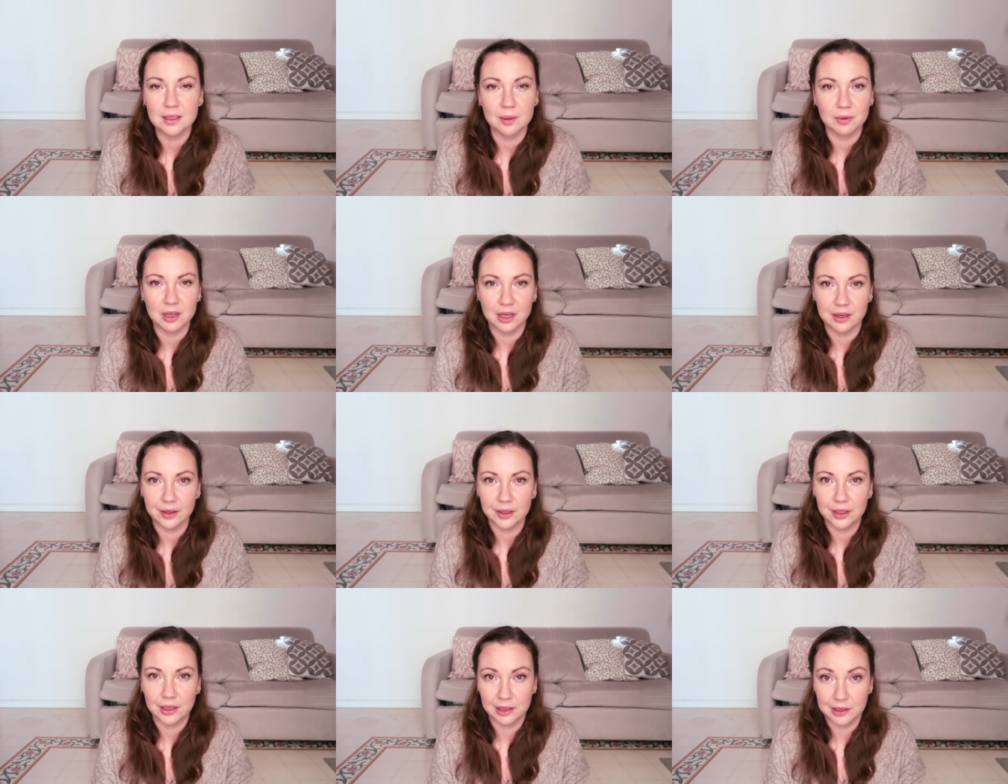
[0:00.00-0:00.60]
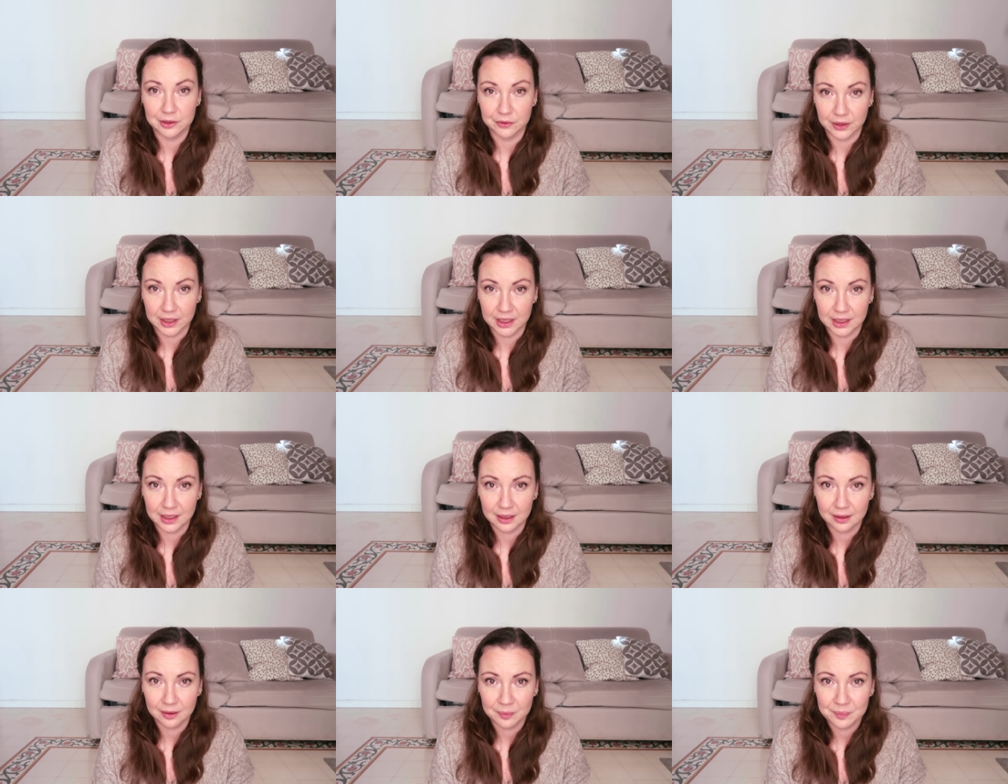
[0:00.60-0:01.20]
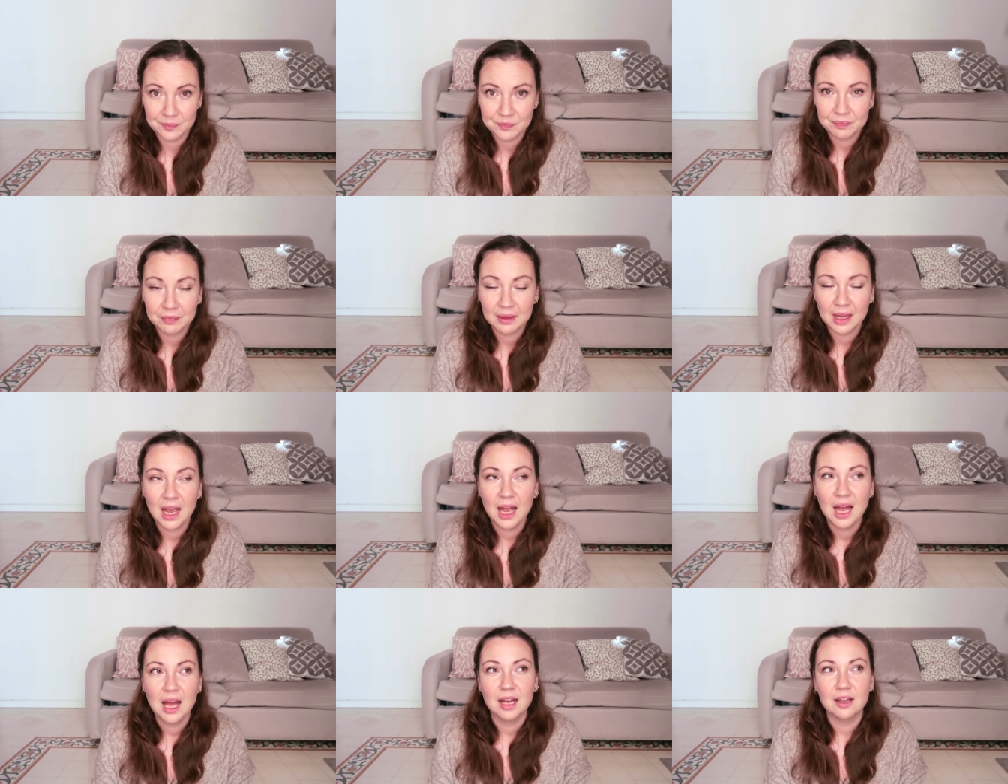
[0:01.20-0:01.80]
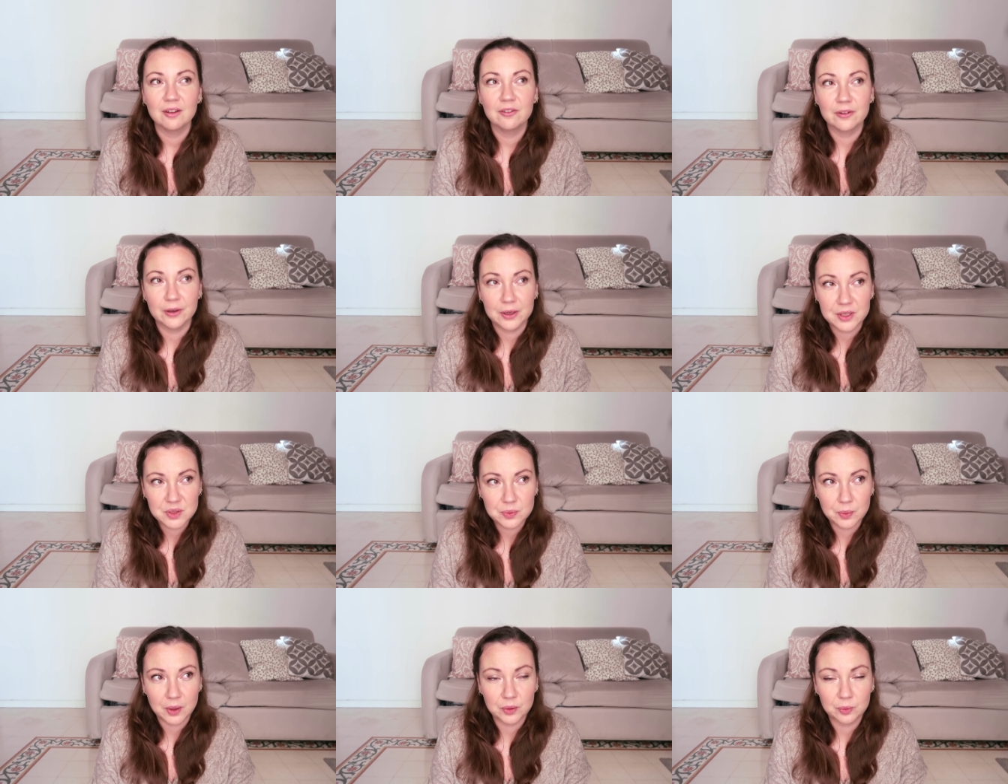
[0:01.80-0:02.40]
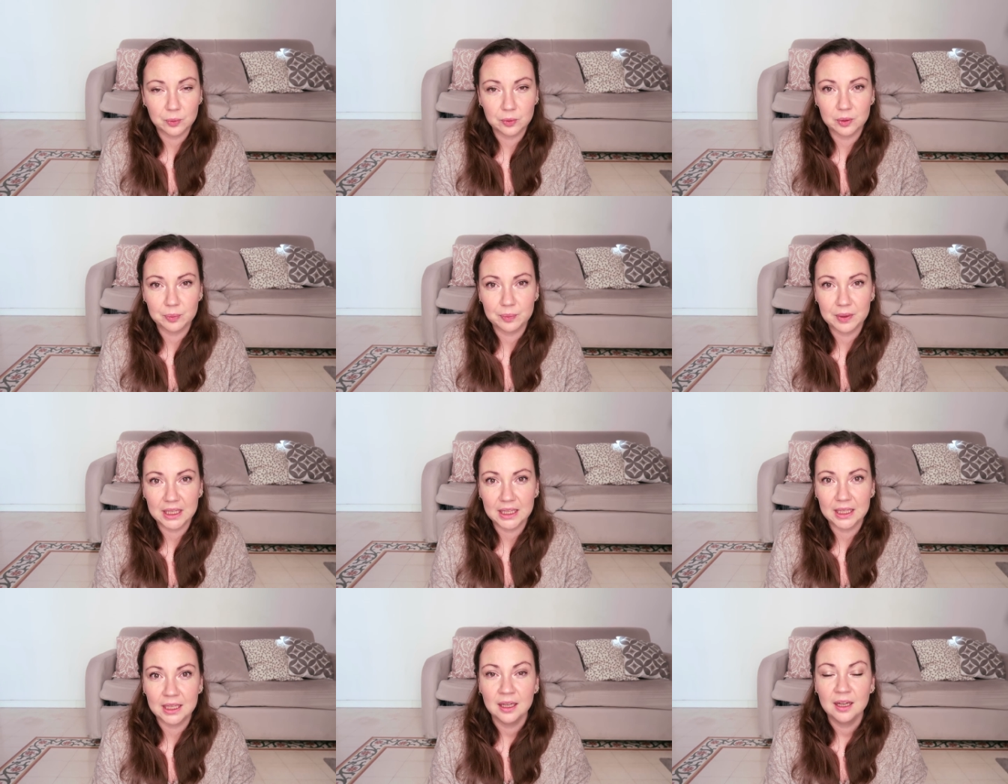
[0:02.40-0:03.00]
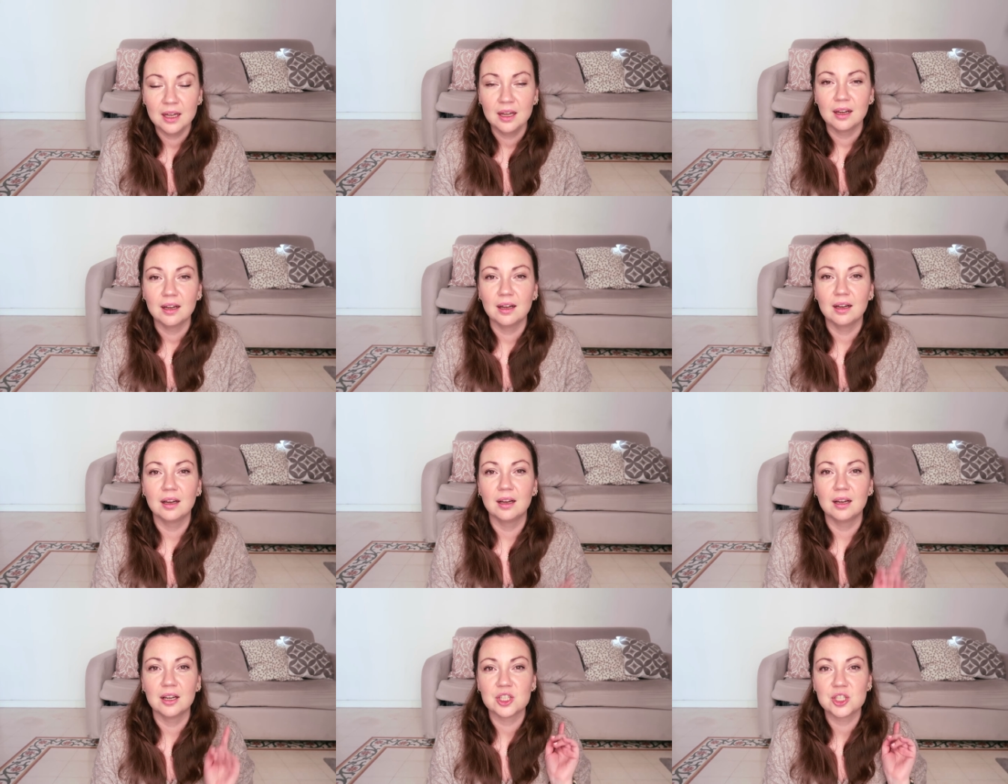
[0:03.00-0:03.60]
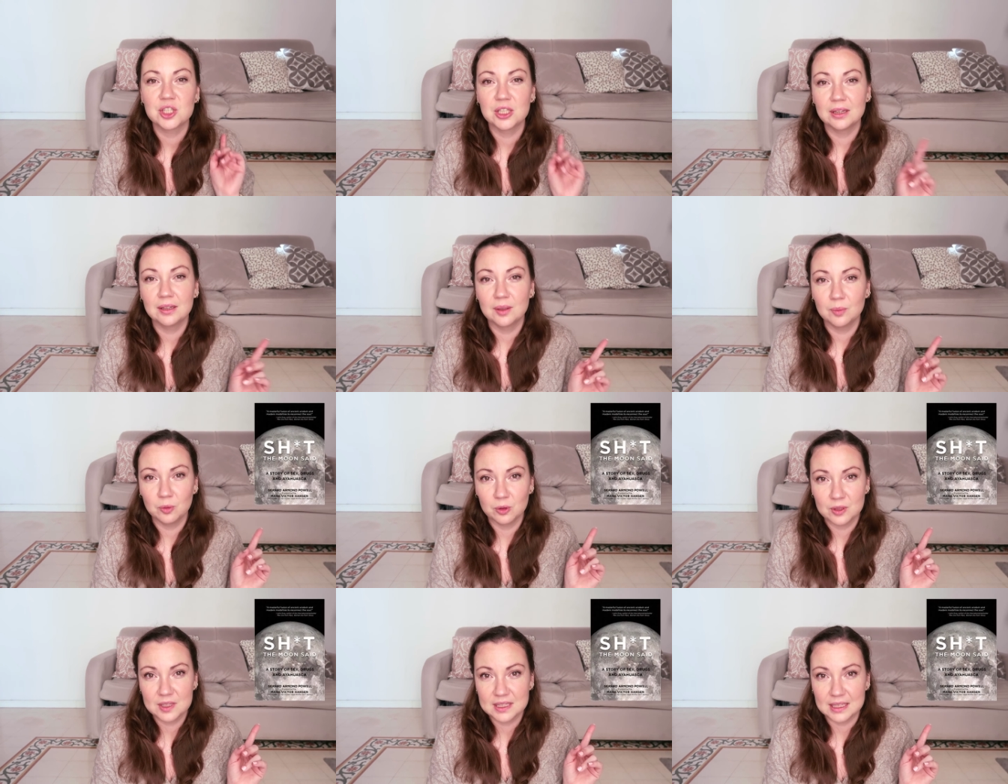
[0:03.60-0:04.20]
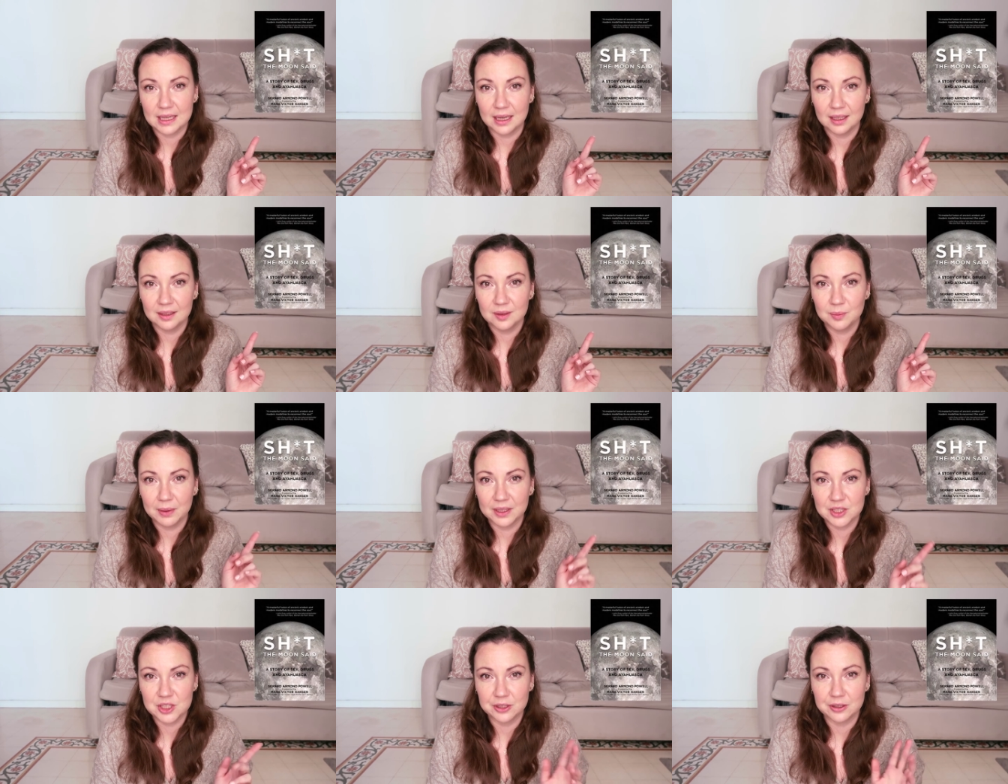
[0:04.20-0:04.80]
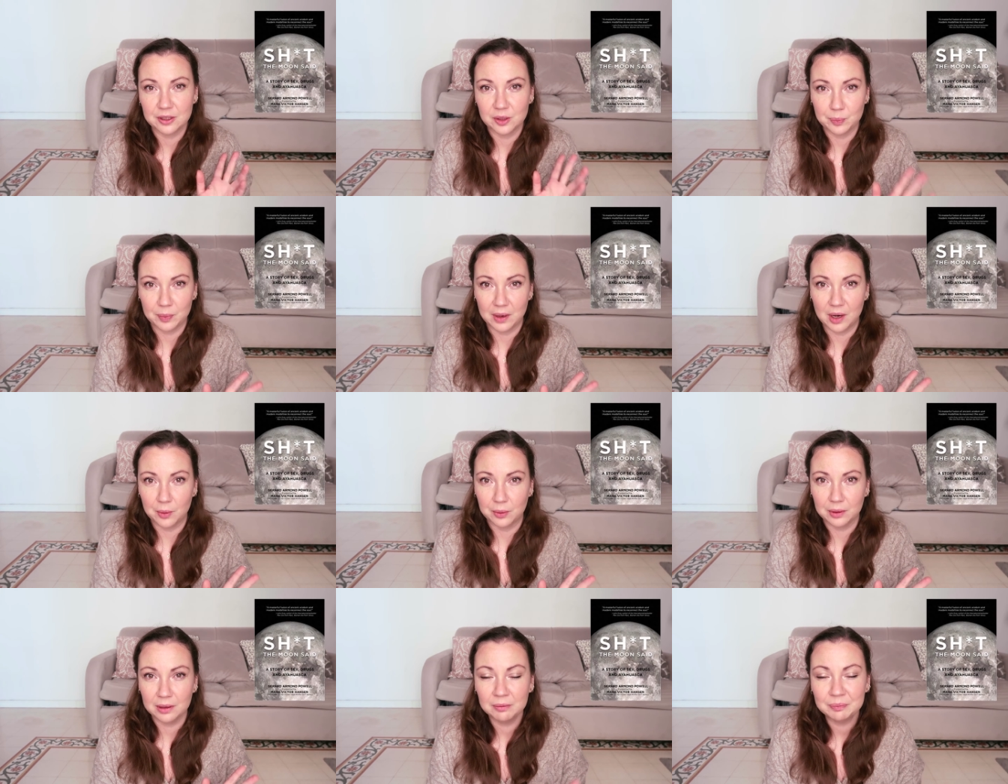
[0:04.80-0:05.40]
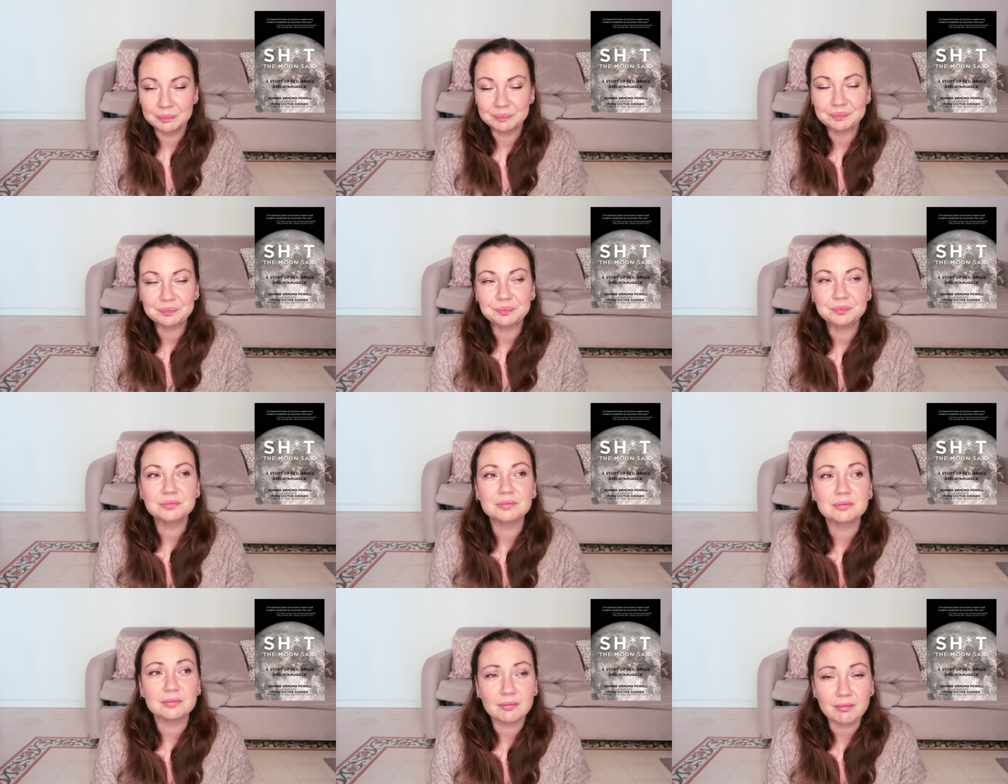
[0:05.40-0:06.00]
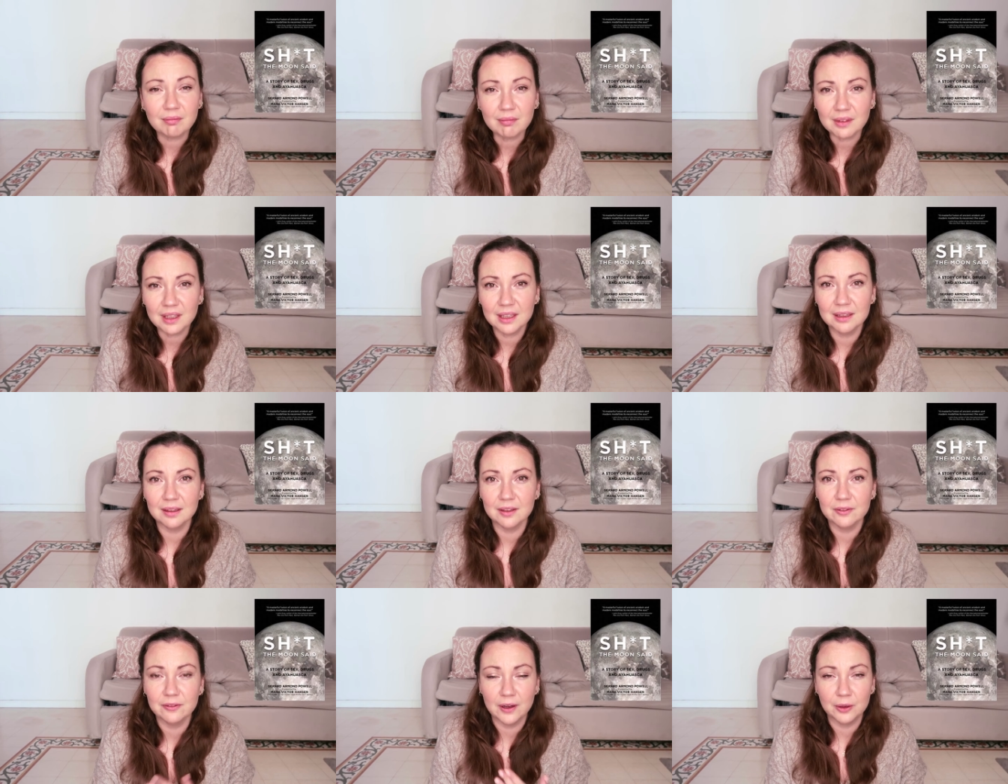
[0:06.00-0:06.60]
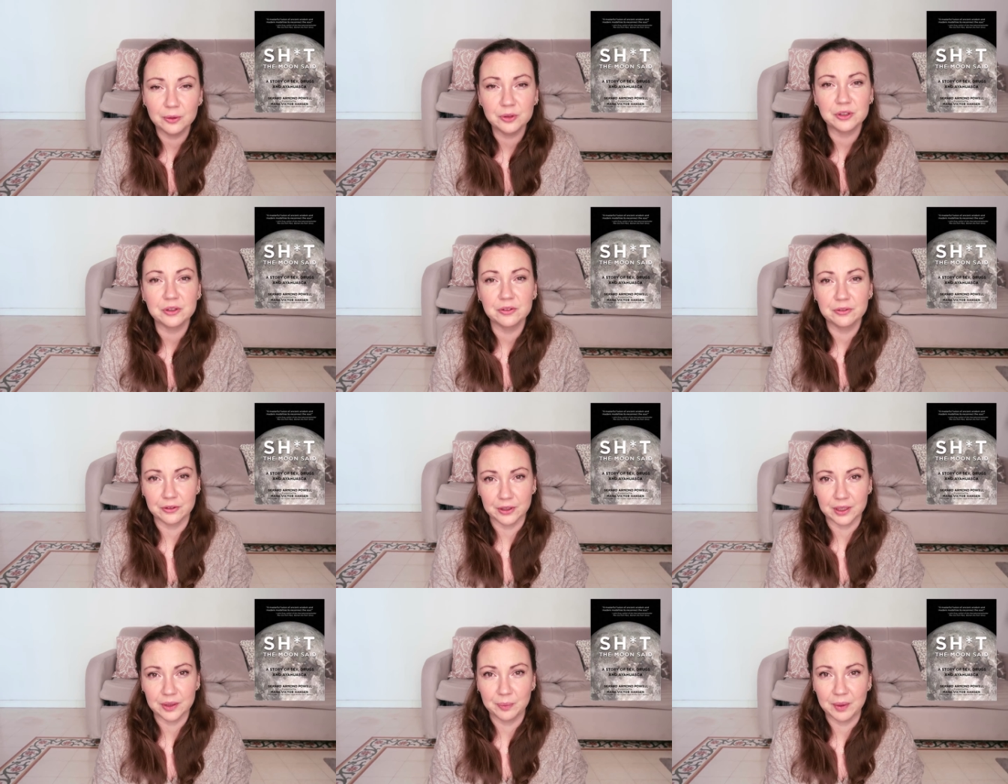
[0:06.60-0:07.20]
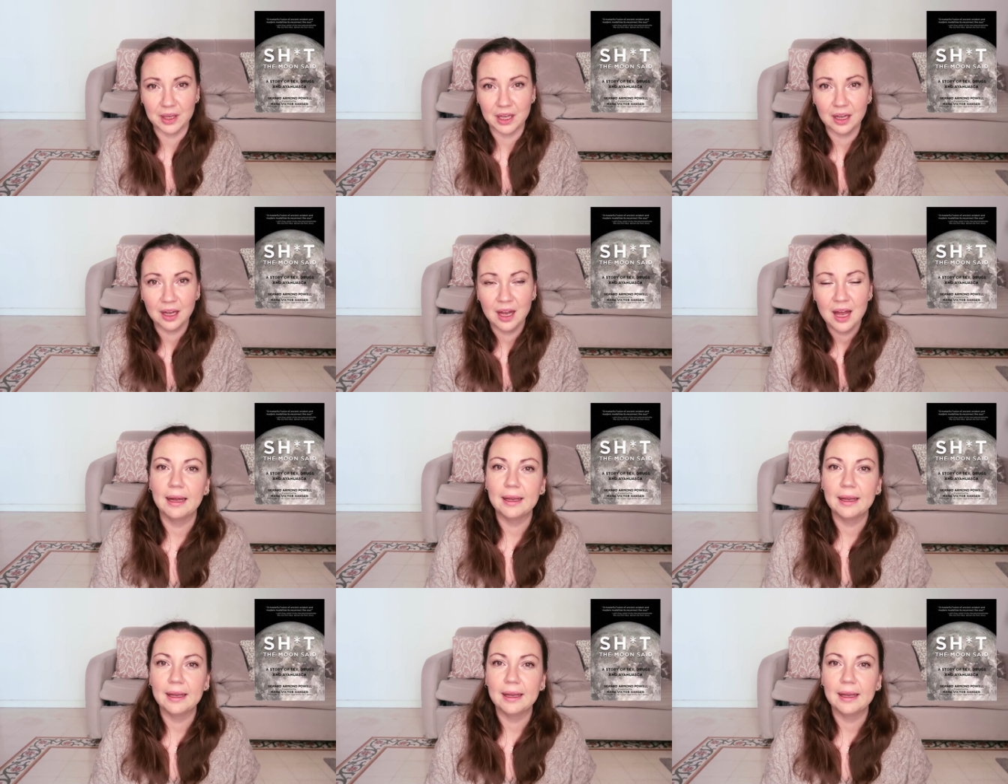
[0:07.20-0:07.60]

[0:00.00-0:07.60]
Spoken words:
that I'm currently reading. First one will be Shit the Moon Said by Jared Powell, the founder of Rhythmia.